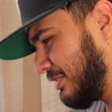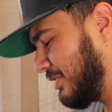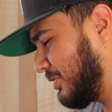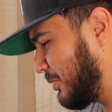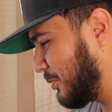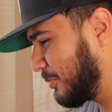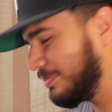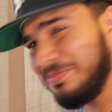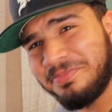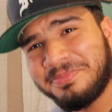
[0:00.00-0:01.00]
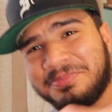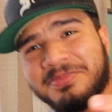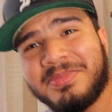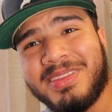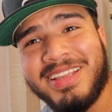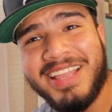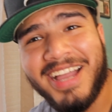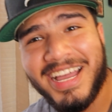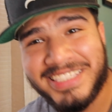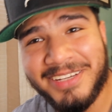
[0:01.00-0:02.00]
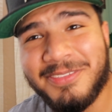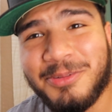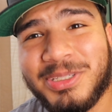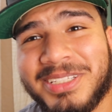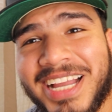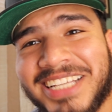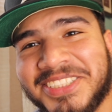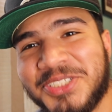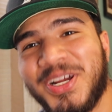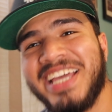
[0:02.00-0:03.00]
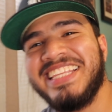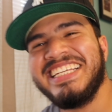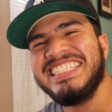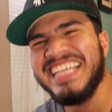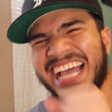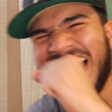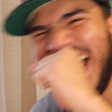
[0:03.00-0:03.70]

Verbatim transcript: So I definitely want the guys to try this.